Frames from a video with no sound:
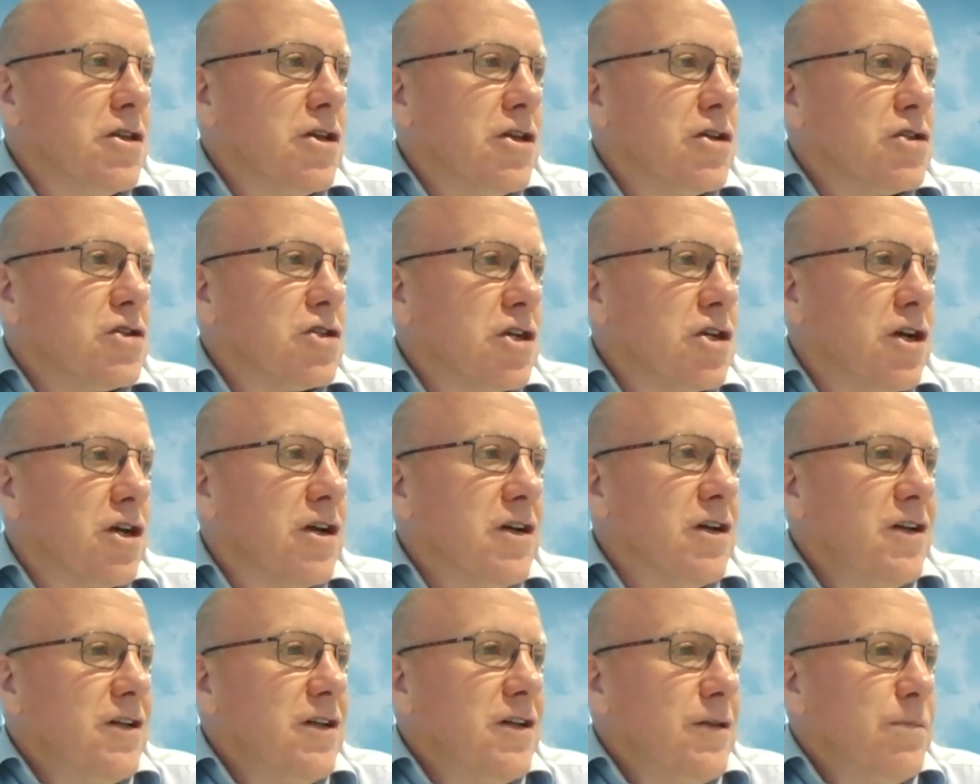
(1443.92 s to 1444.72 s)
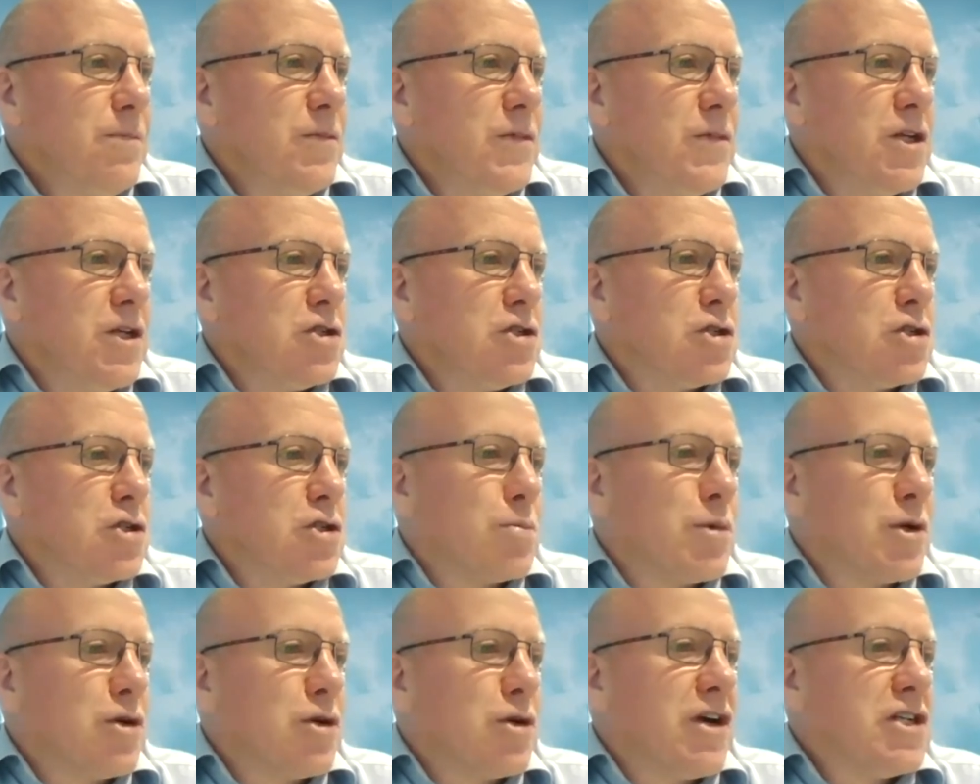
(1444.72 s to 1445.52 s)
that uh, this is a
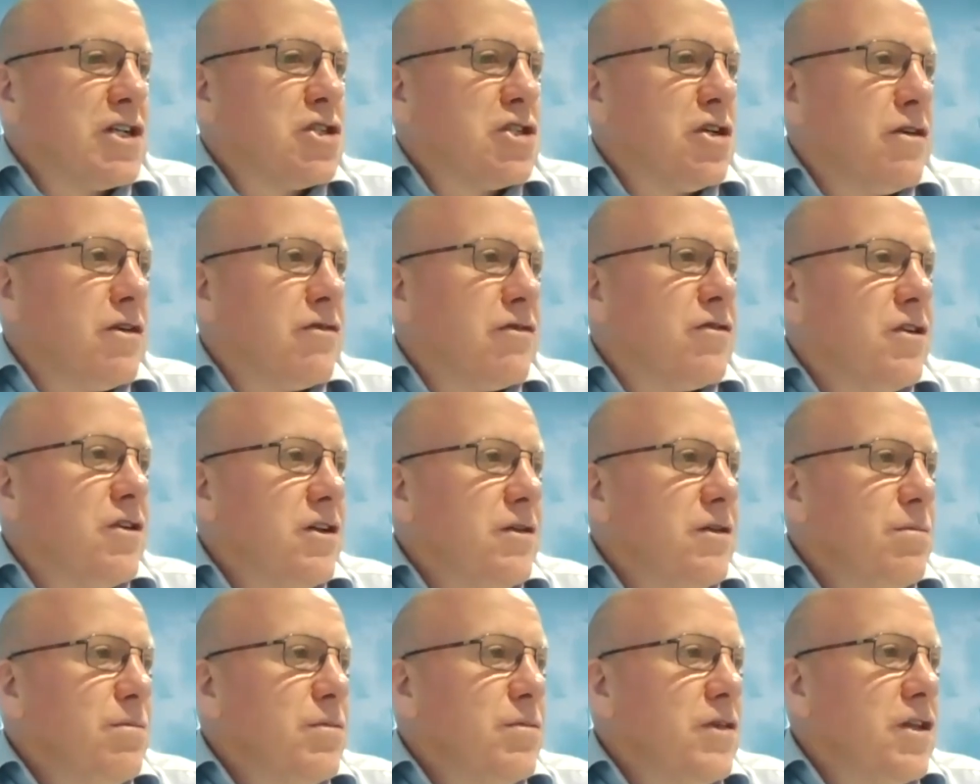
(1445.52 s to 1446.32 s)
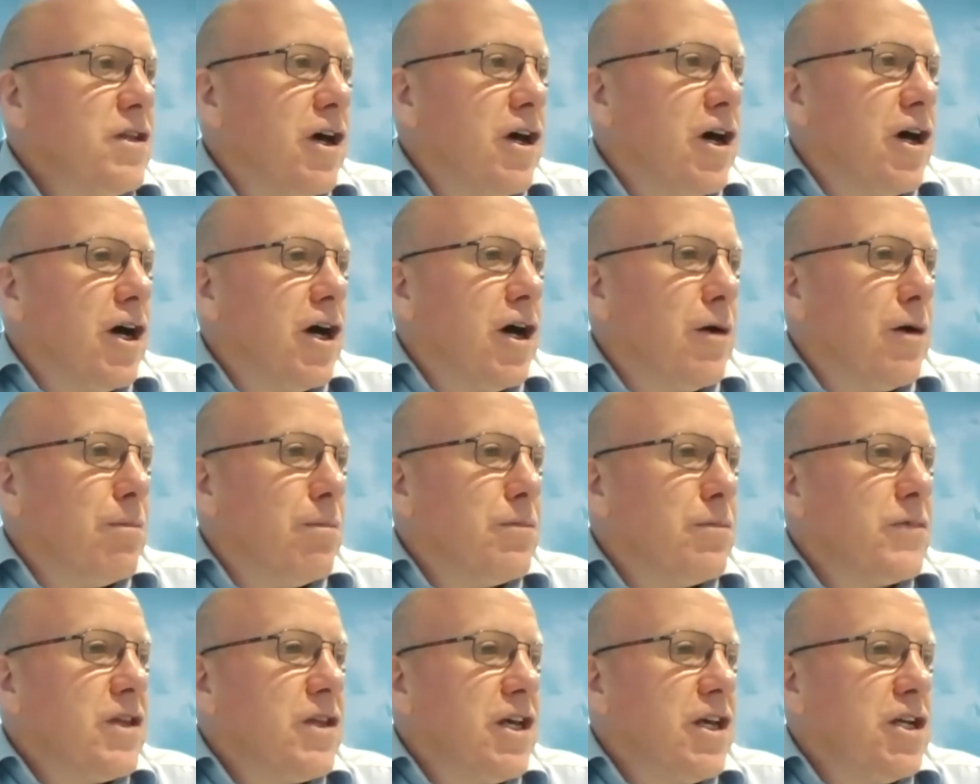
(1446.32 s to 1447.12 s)
progressive
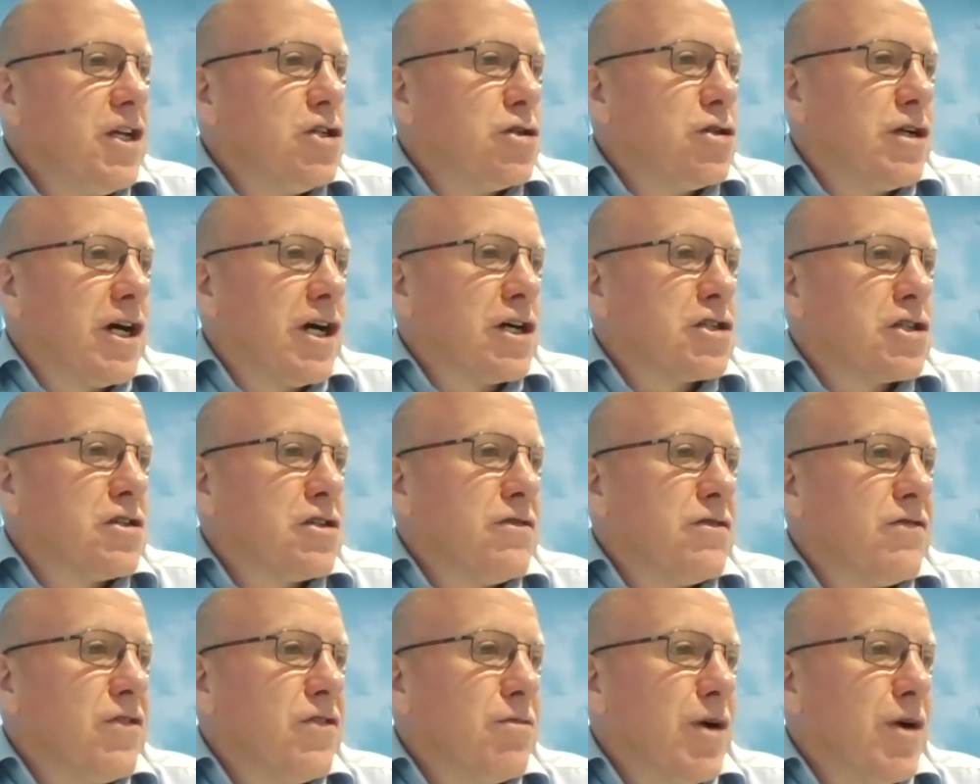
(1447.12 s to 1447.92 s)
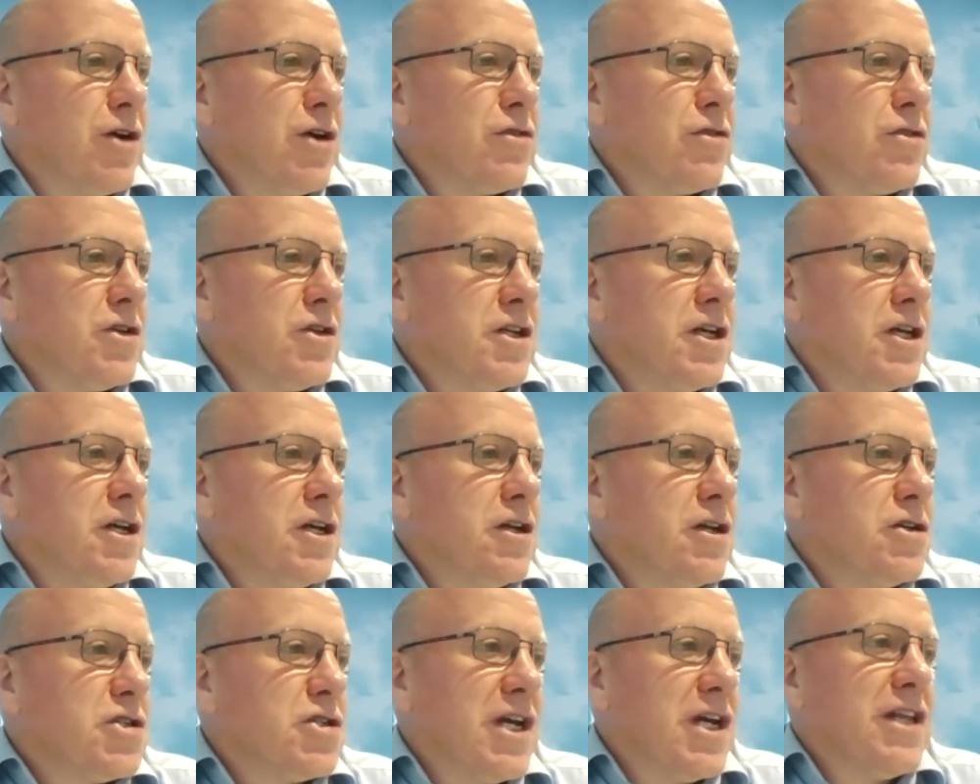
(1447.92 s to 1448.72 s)
um, introduction for both the
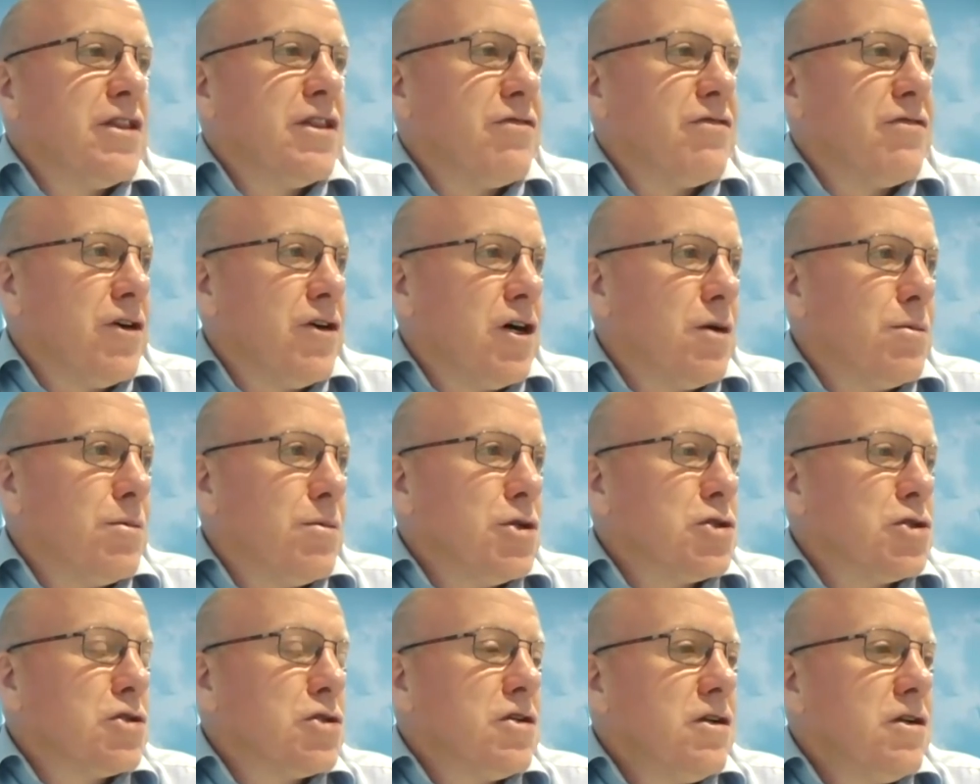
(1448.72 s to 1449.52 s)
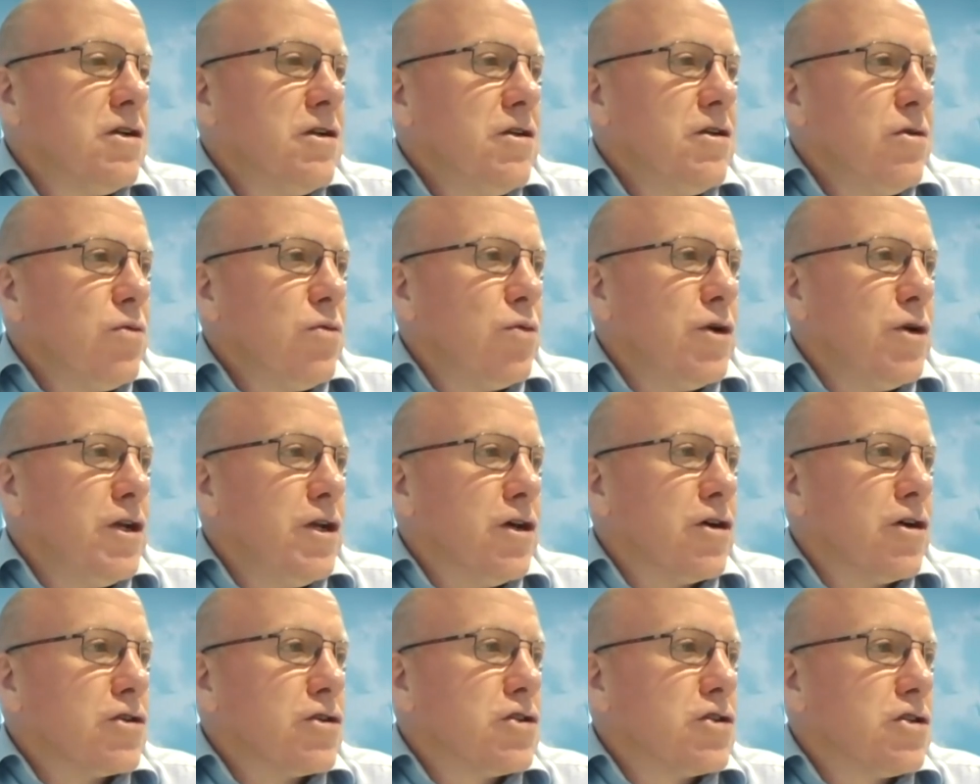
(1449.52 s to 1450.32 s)
dealers and the farmers. We're
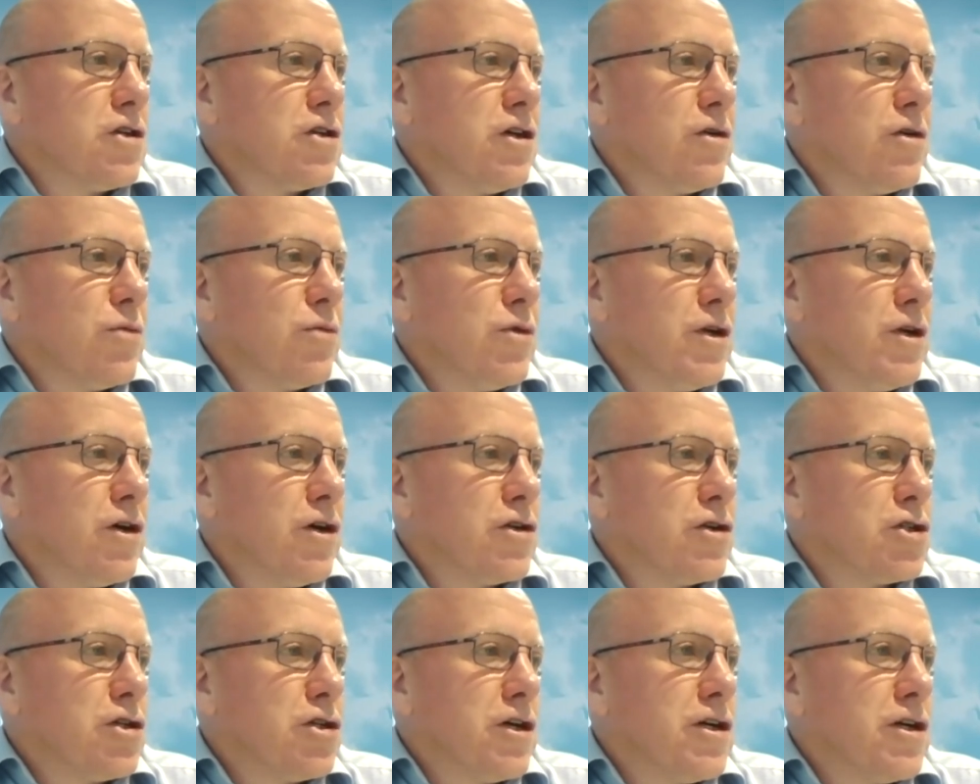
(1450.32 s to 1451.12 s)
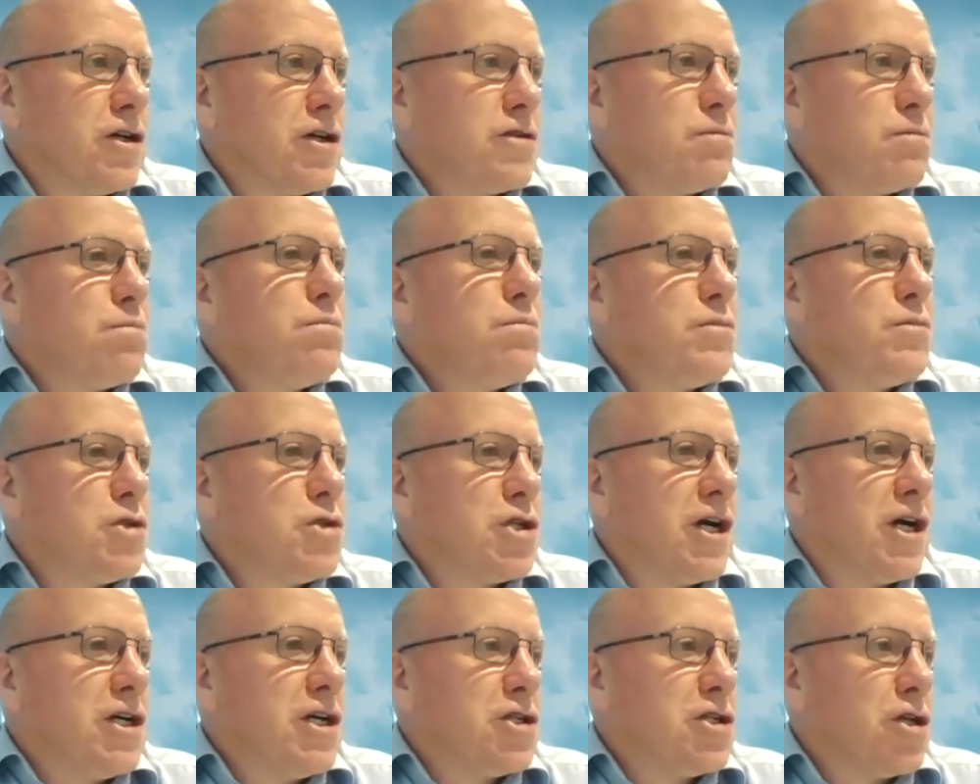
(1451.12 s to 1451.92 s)
not, uh, we're not trying to
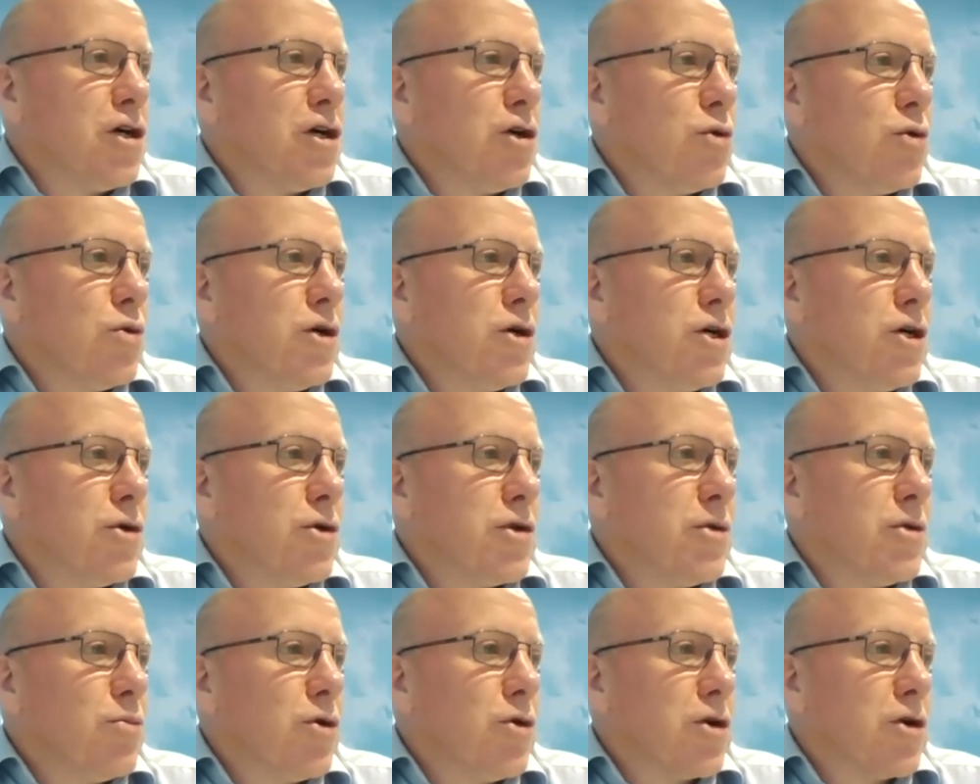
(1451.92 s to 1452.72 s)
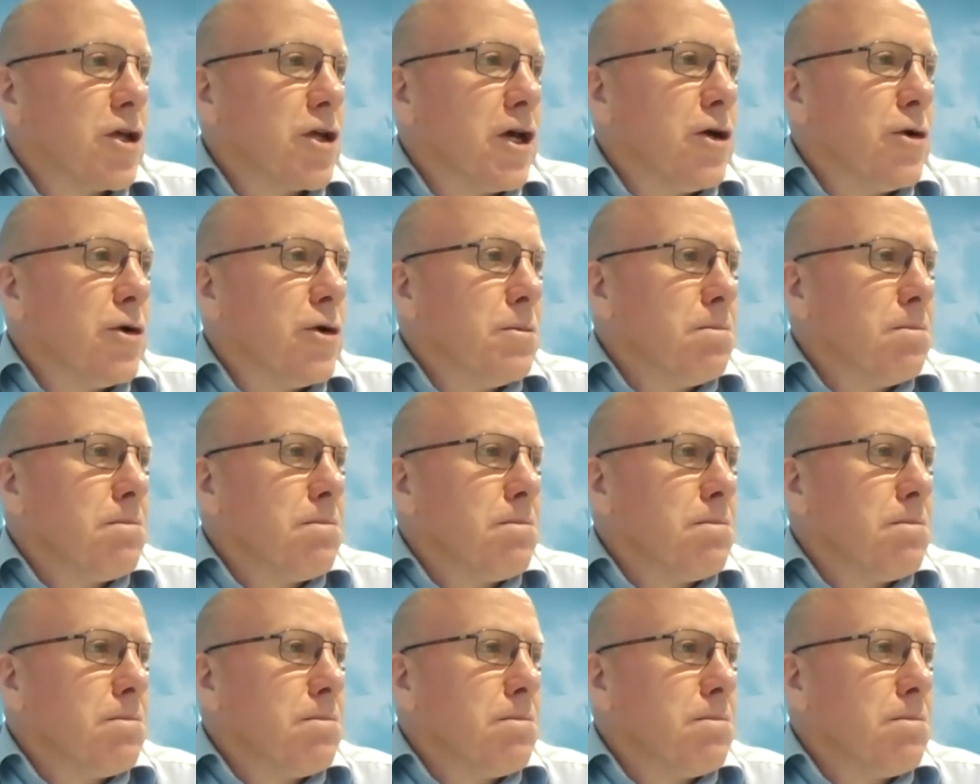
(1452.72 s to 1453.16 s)
change the whole world in one go.